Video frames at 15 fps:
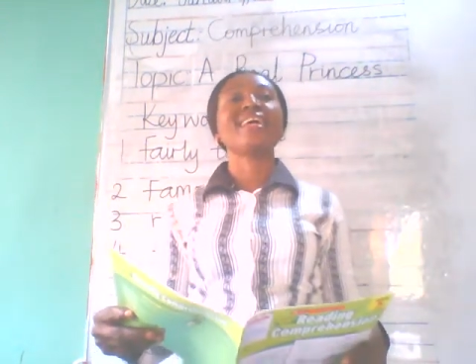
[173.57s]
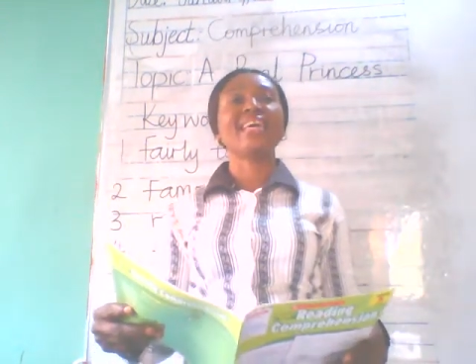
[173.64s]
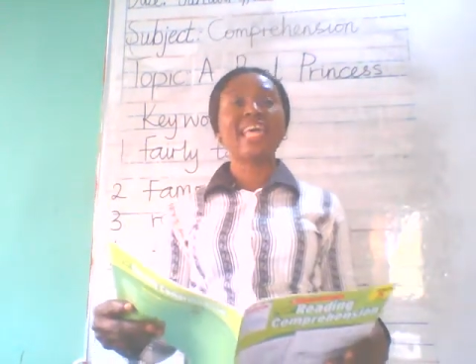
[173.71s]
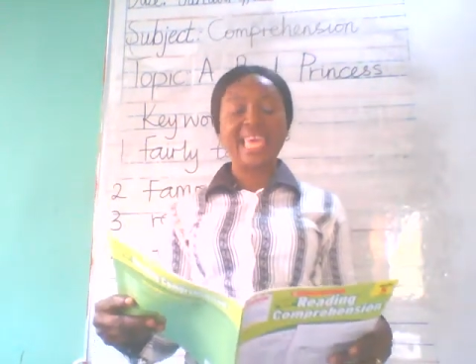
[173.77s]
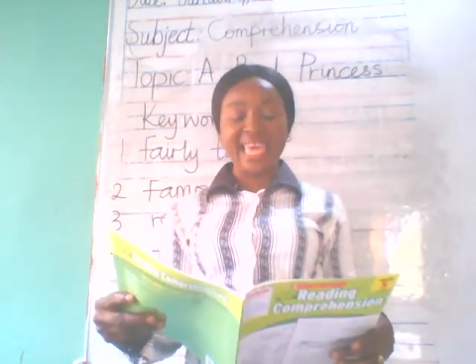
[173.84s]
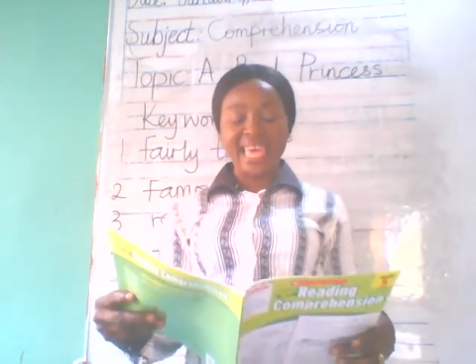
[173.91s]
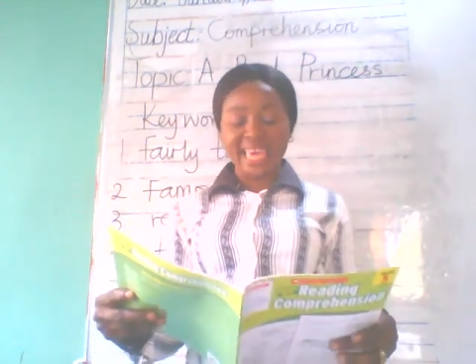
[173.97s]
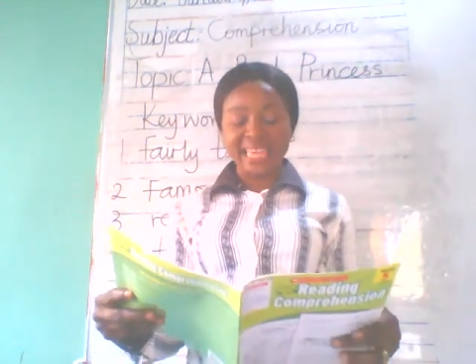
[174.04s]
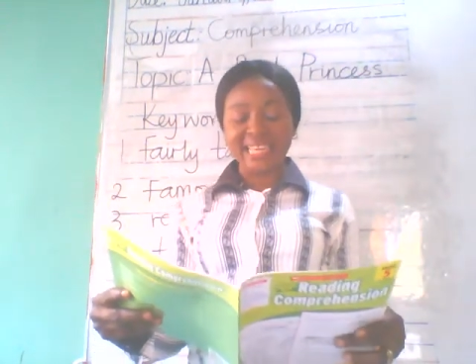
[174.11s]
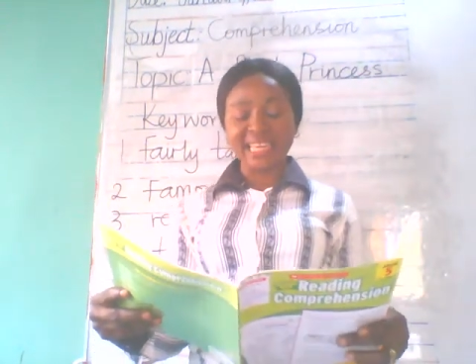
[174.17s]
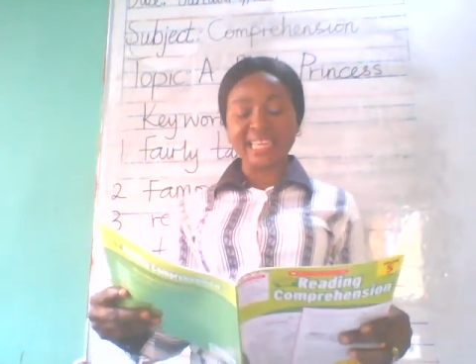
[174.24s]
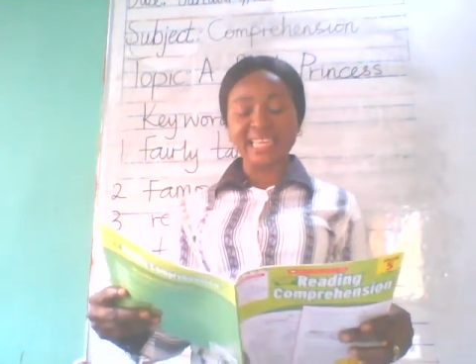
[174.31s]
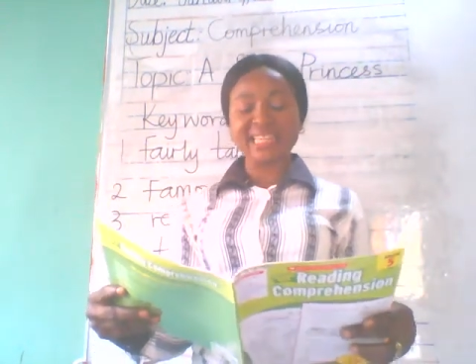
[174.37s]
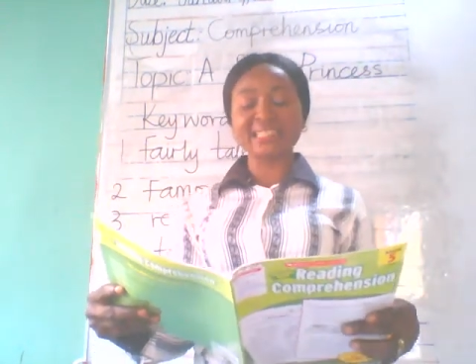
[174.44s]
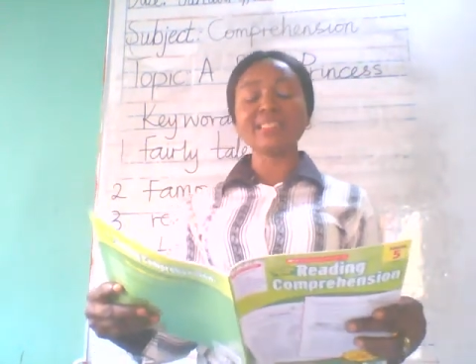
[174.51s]

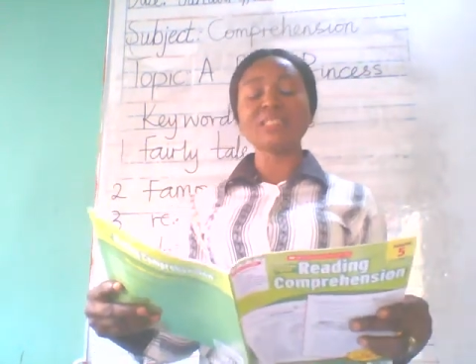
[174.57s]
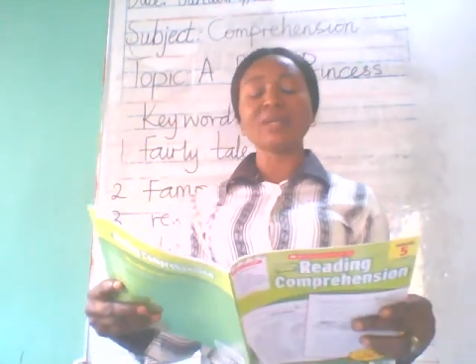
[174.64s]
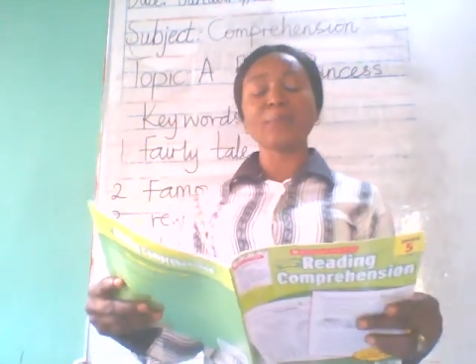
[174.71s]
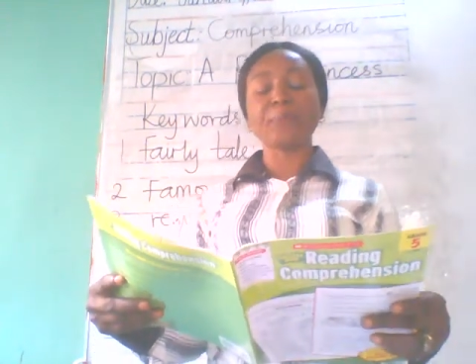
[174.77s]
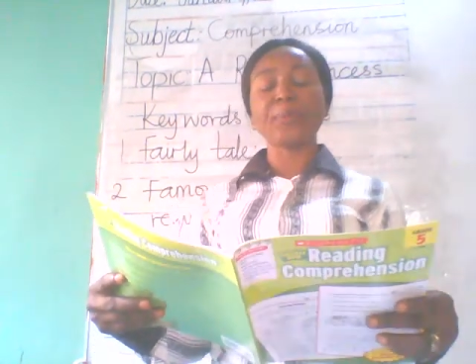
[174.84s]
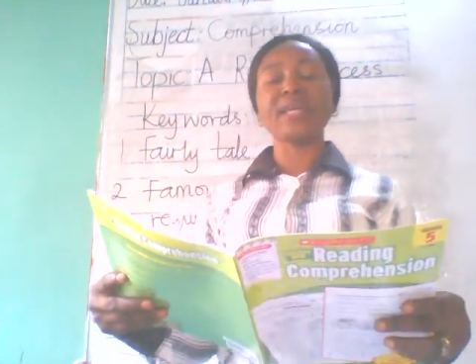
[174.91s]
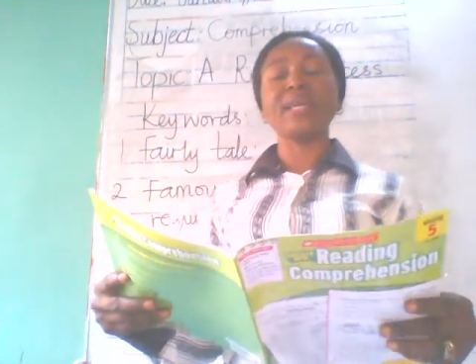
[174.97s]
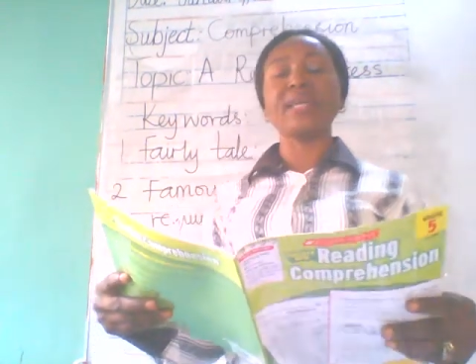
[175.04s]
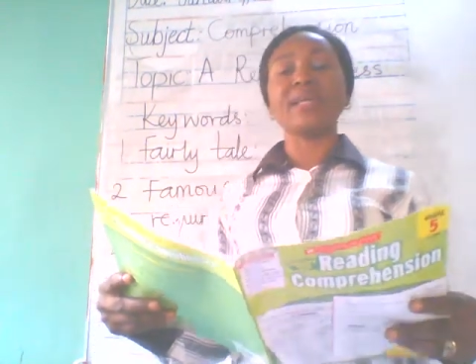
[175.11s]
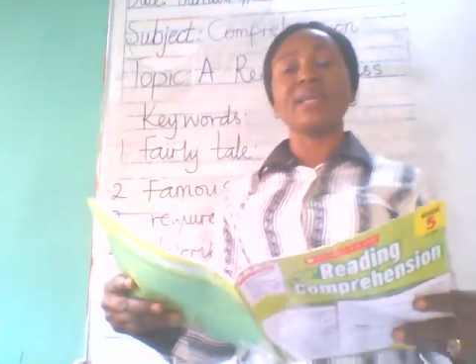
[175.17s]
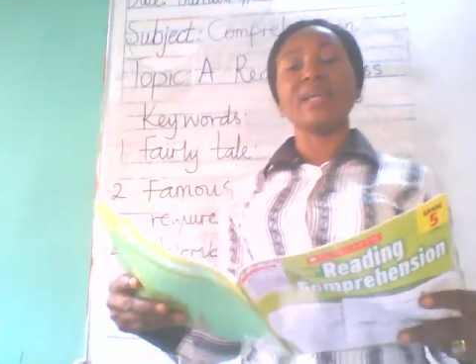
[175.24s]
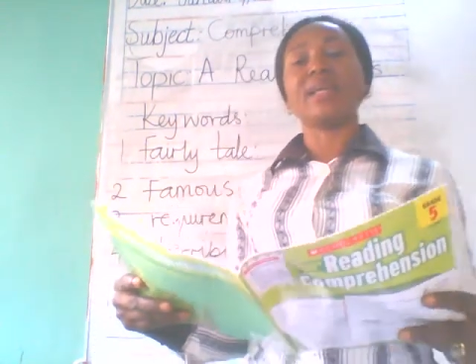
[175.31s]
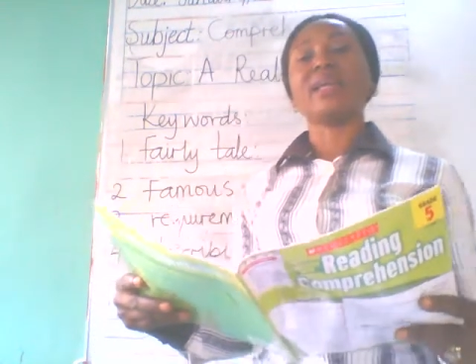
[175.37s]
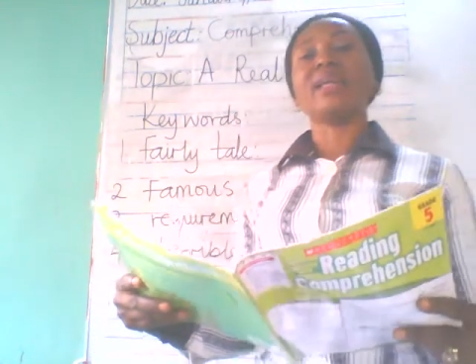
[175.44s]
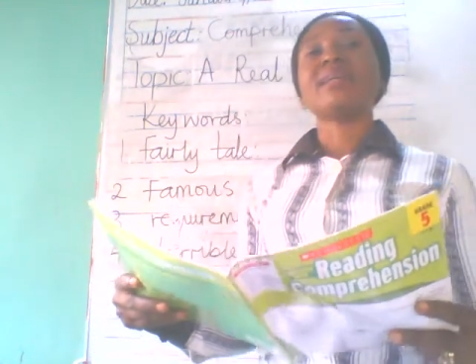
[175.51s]
and the Pig.
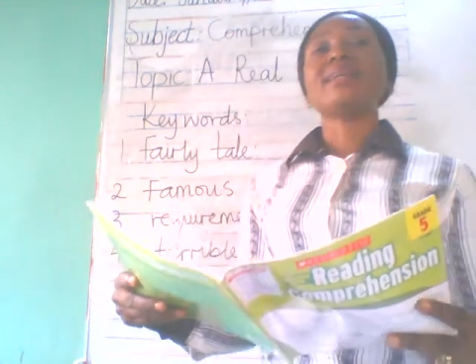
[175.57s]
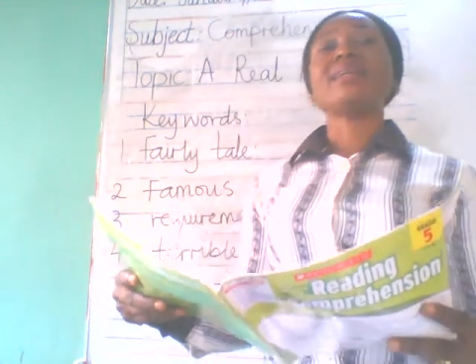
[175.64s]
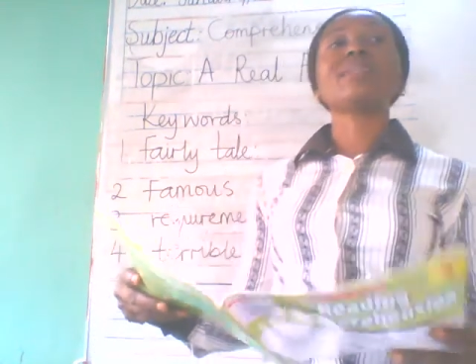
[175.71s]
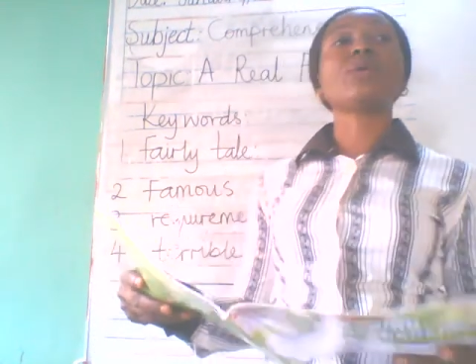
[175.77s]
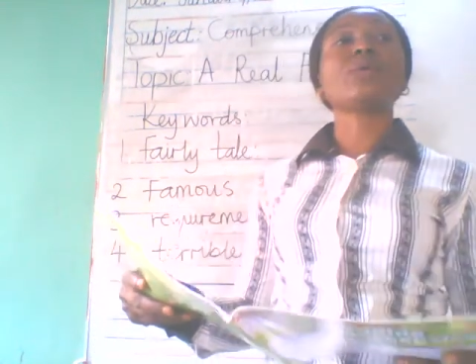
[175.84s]
Now